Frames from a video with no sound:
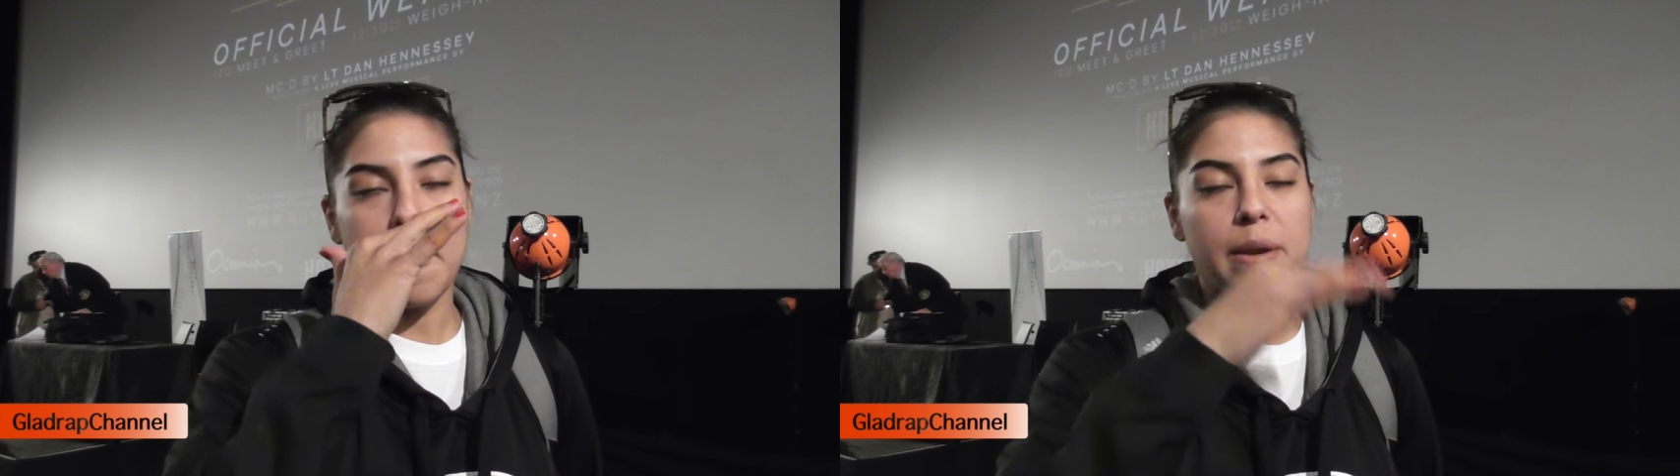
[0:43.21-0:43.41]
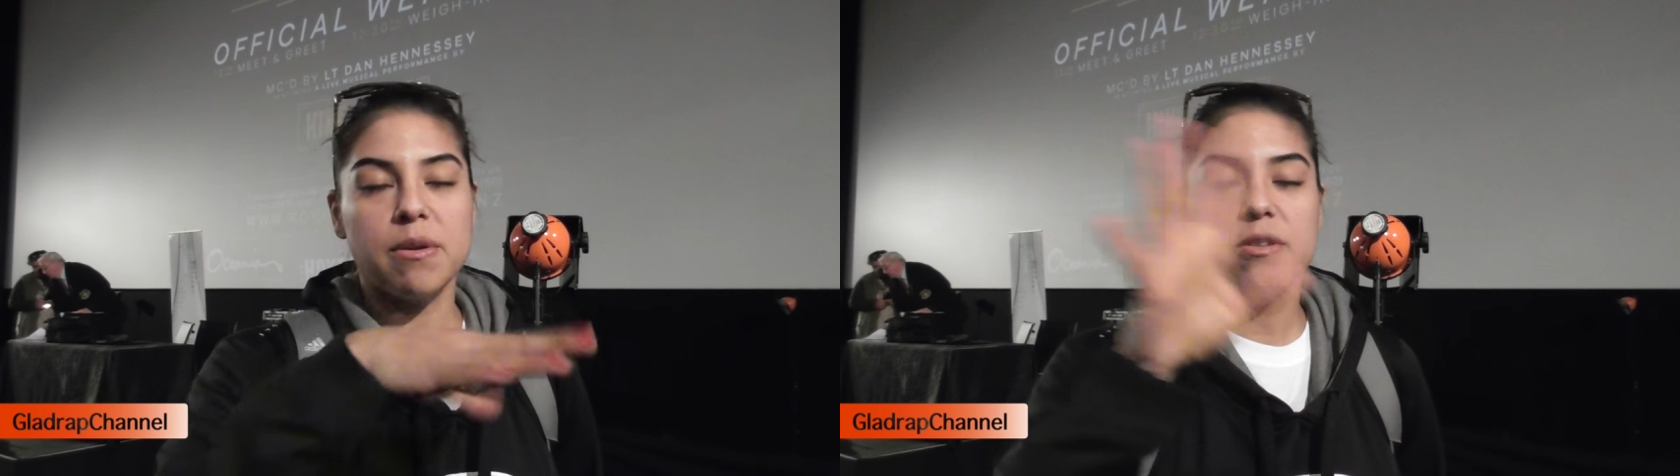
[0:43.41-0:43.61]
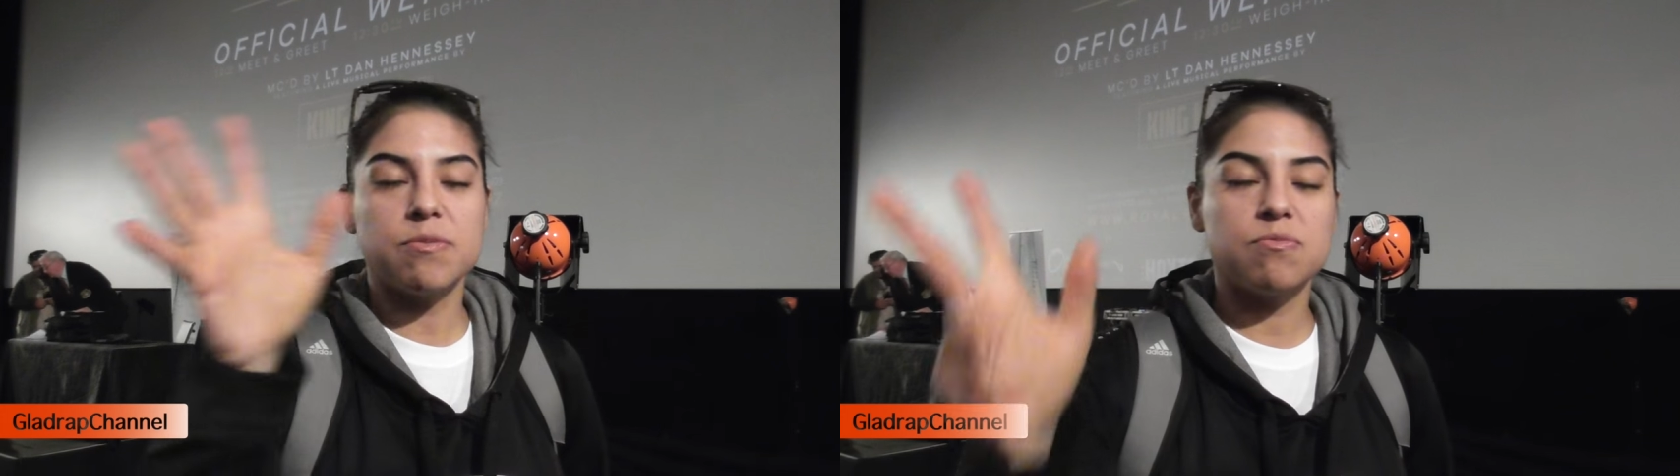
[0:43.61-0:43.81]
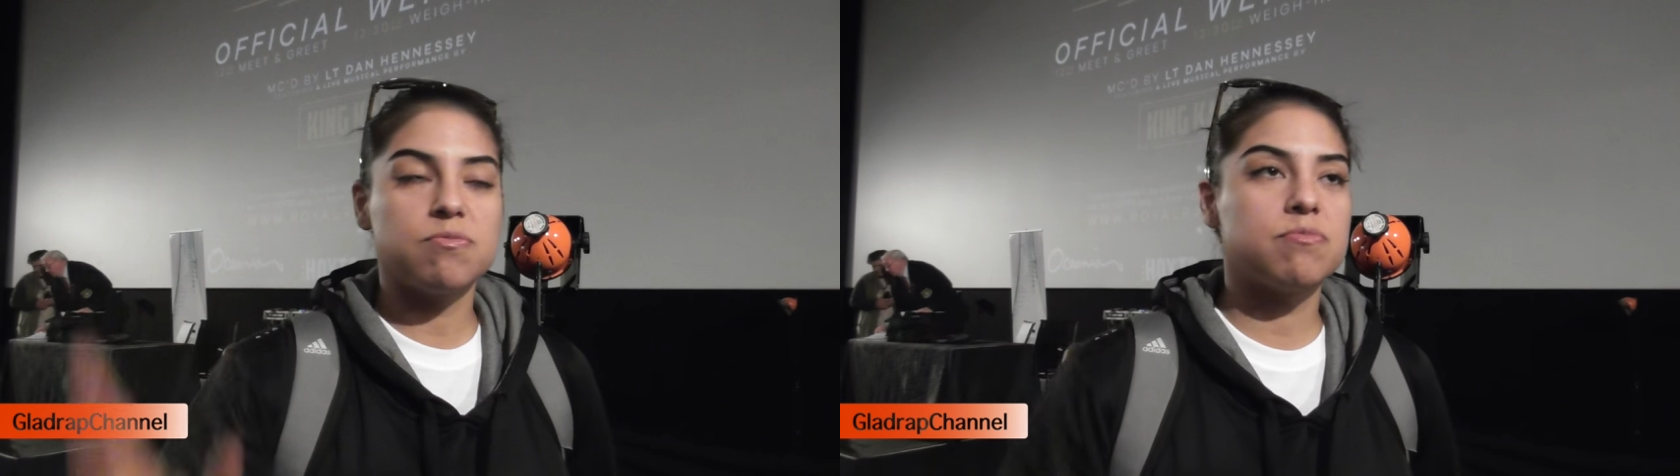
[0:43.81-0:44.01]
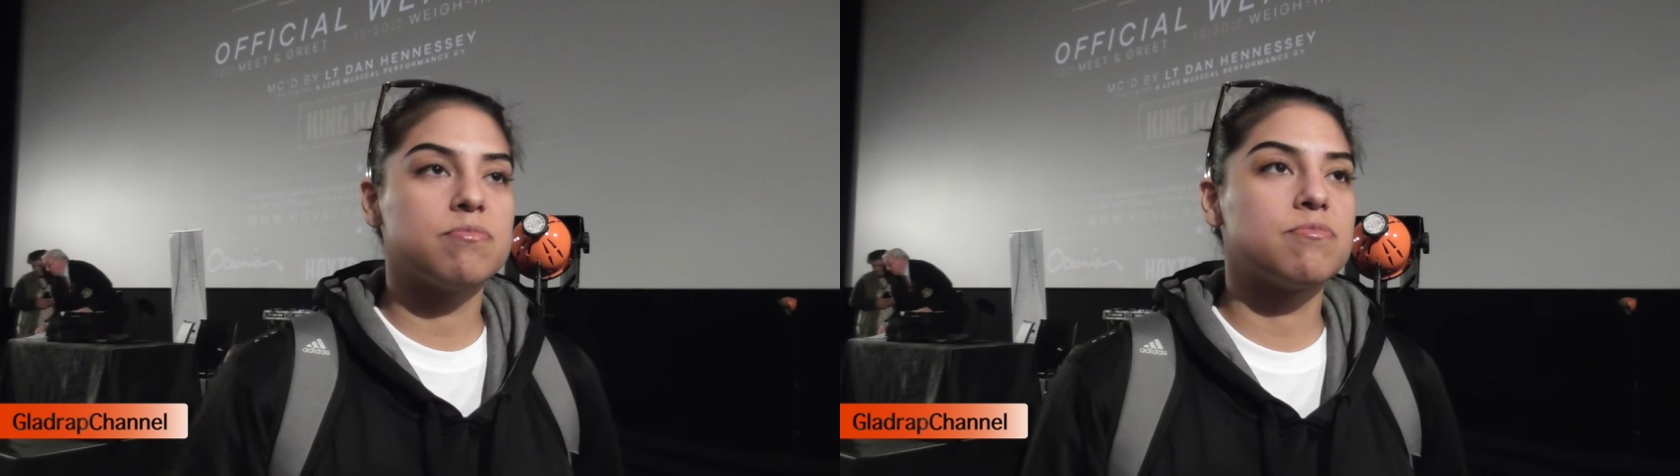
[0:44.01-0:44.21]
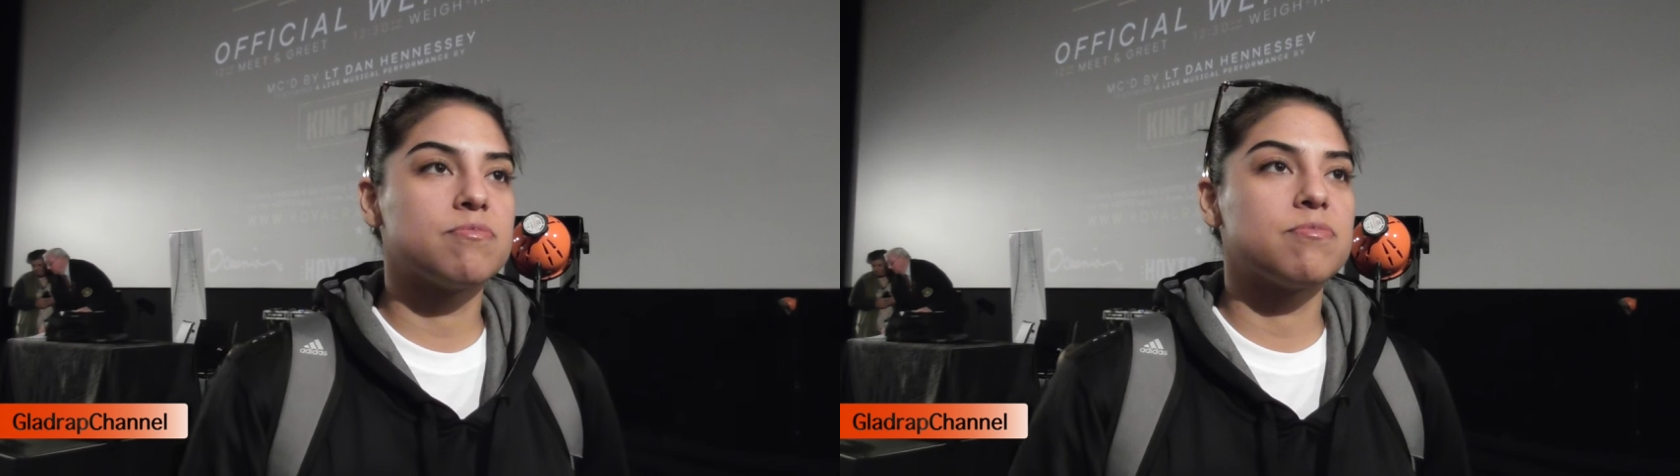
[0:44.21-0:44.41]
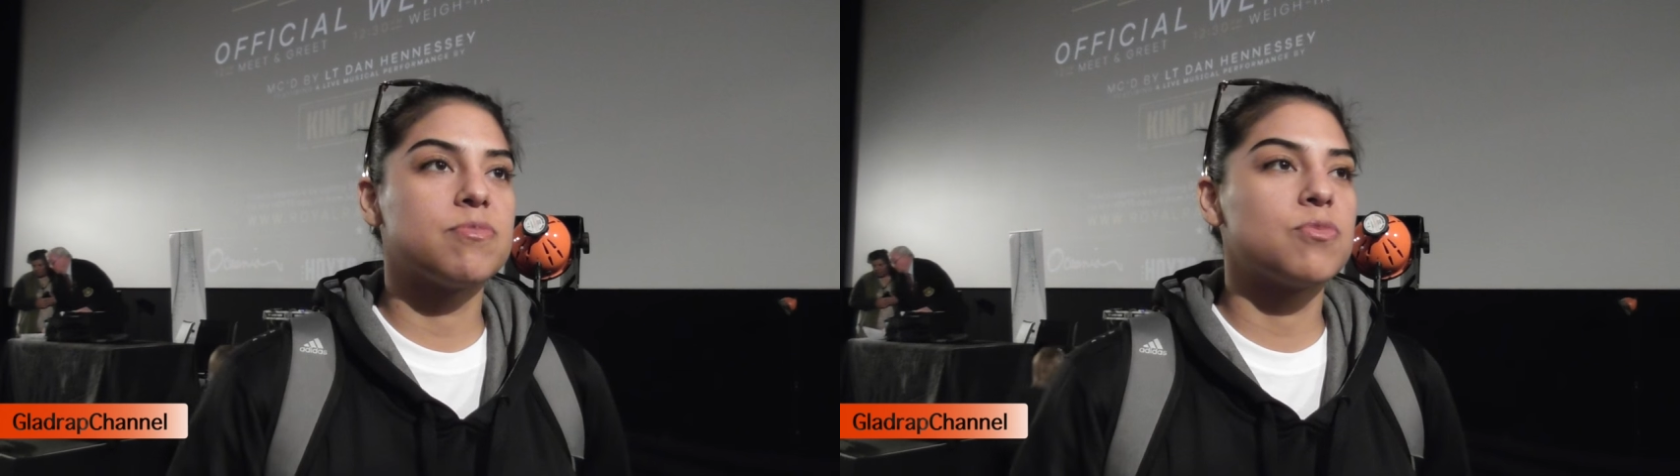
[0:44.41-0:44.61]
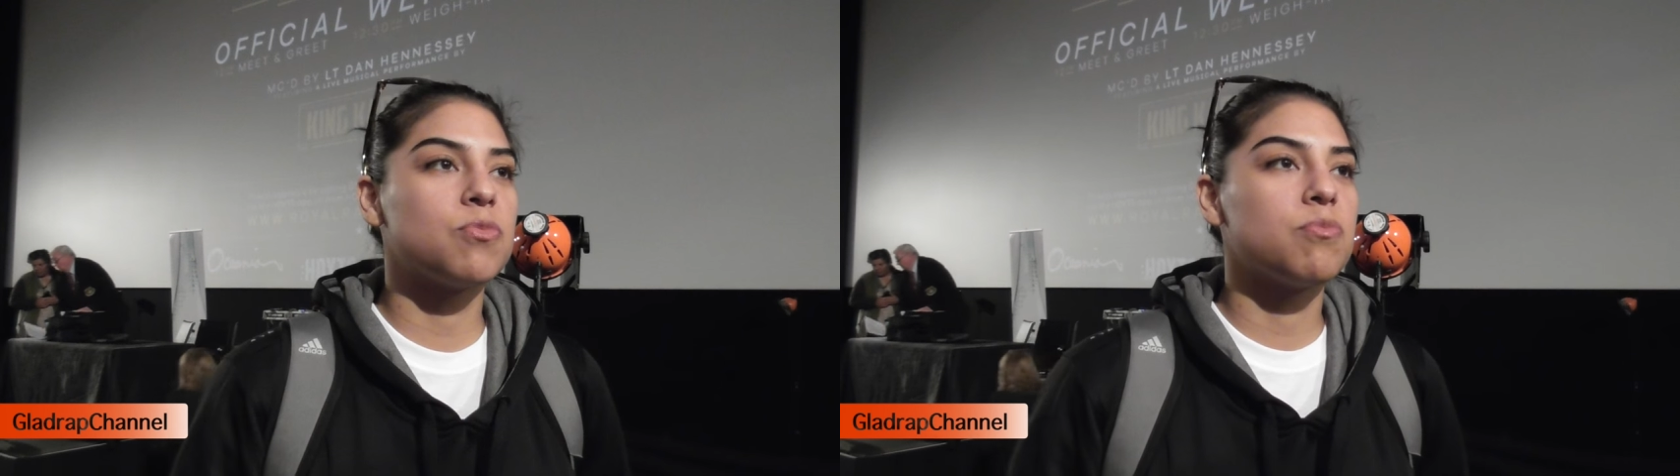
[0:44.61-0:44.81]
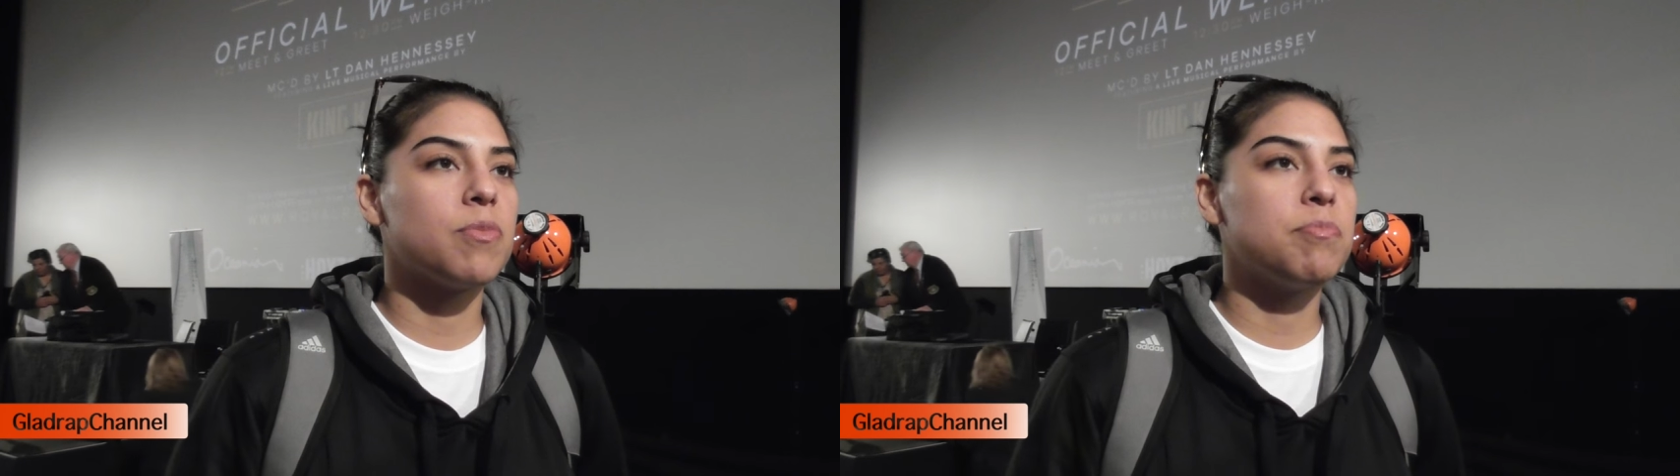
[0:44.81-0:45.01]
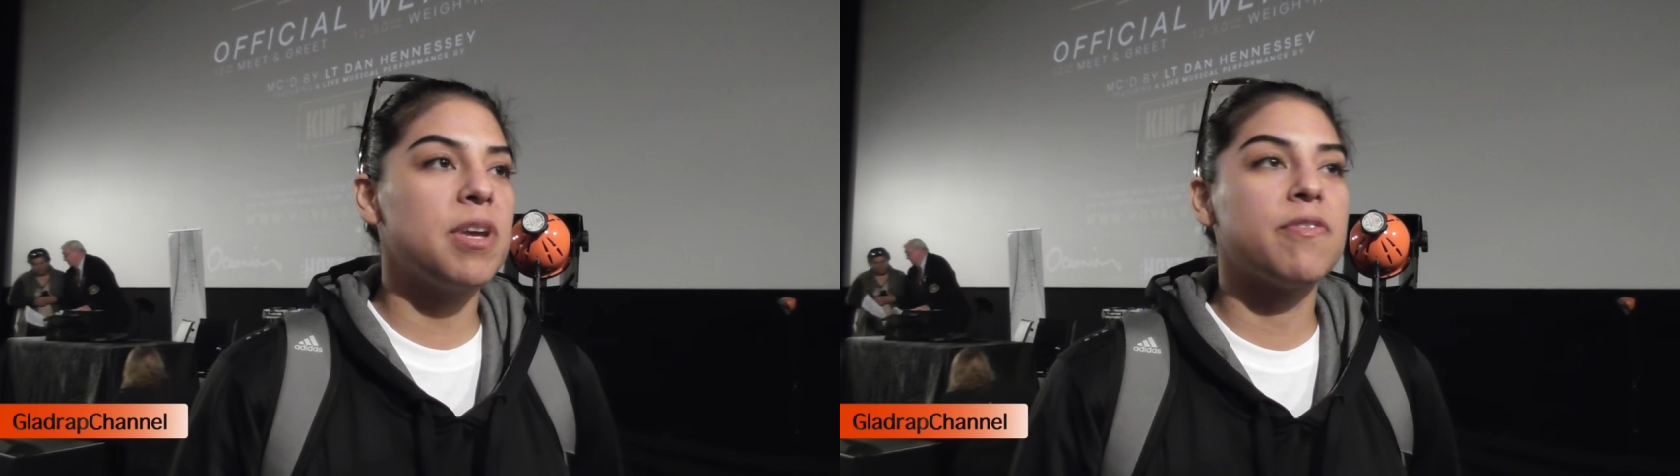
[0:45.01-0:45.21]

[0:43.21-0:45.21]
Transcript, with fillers: and